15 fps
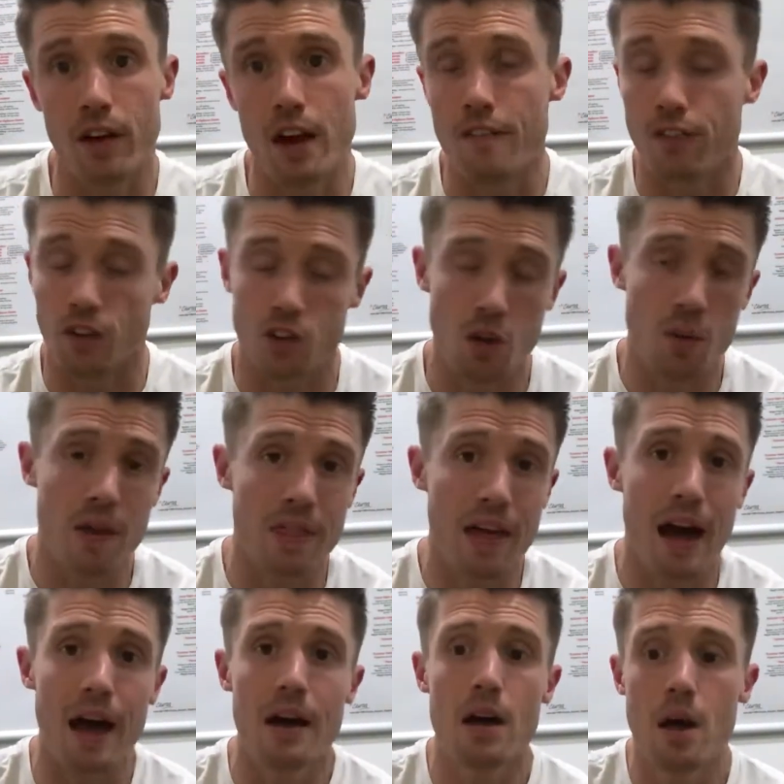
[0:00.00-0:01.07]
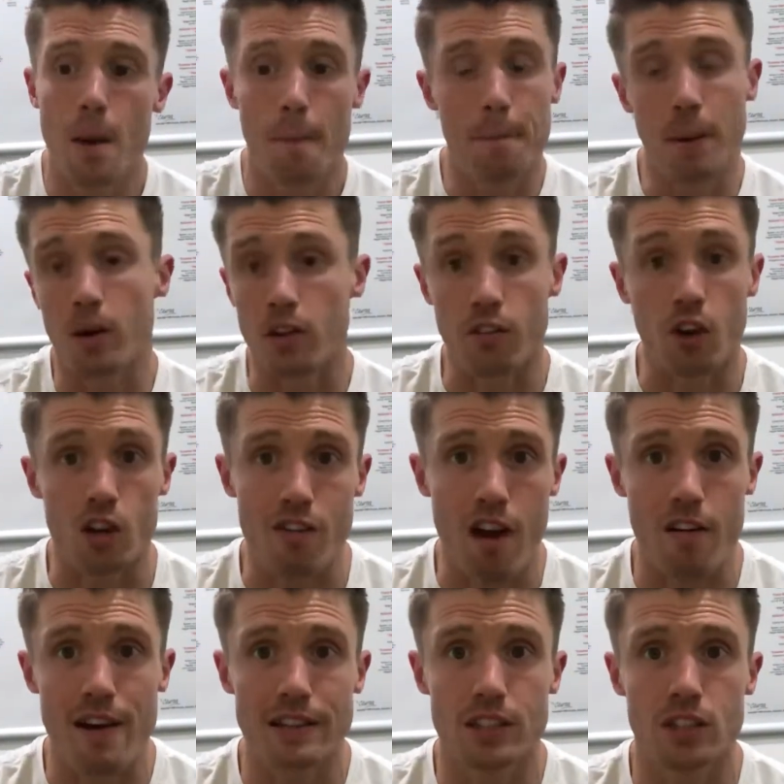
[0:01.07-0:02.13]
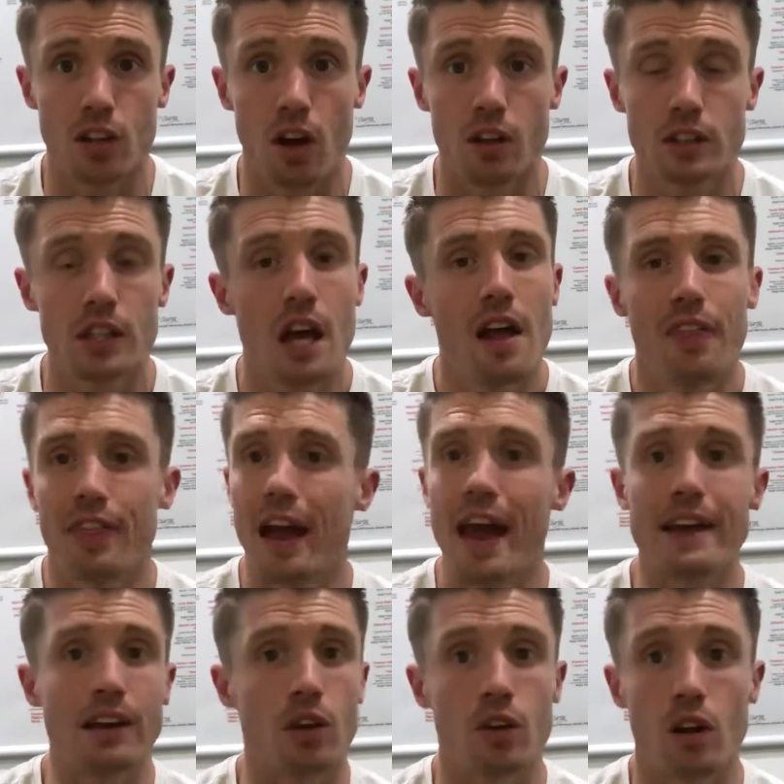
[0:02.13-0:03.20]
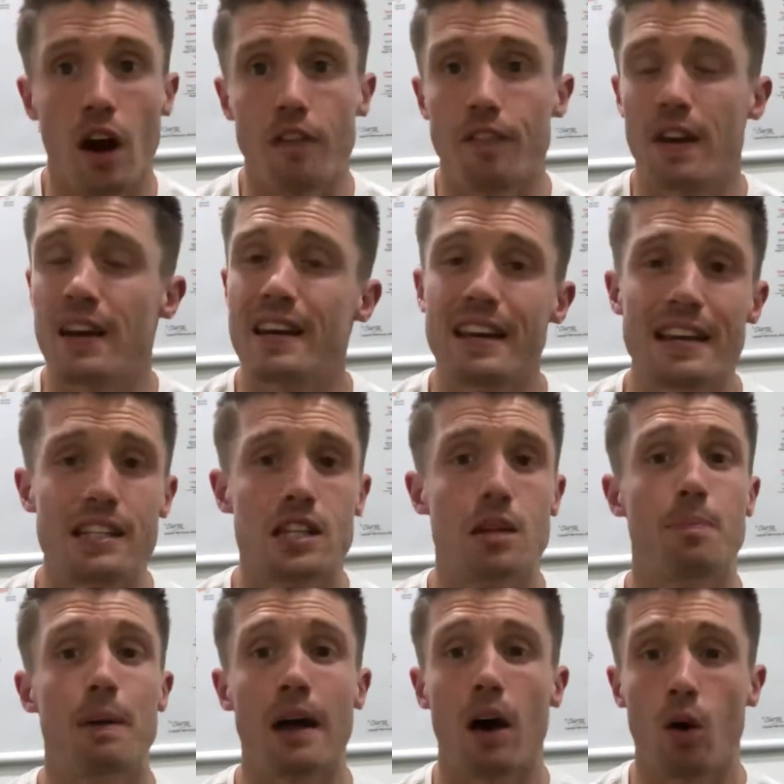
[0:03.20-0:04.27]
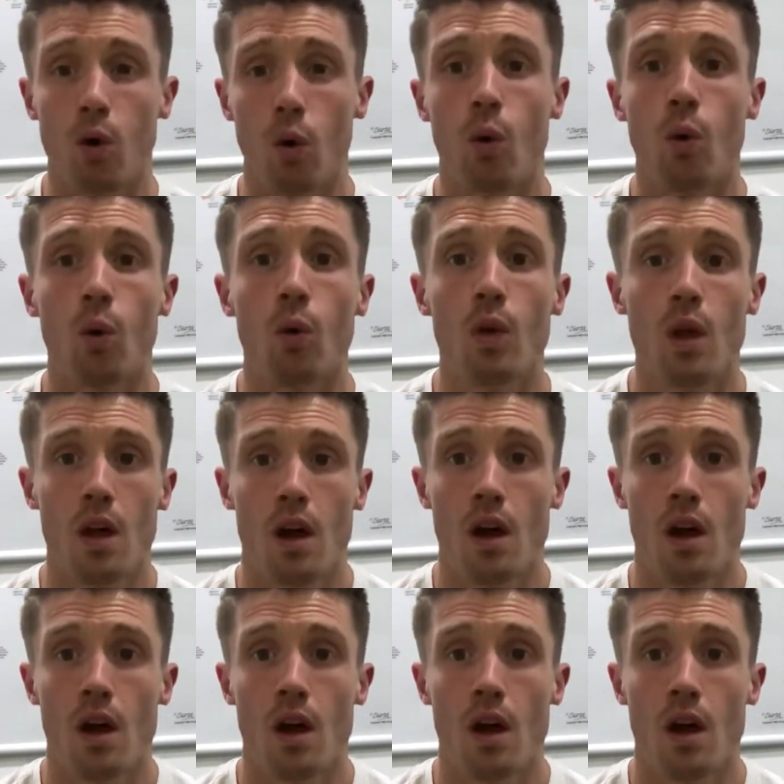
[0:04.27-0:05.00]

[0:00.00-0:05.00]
If you're doing that, but you've got your hour exercise, that ain't good enough. It needs to be the whole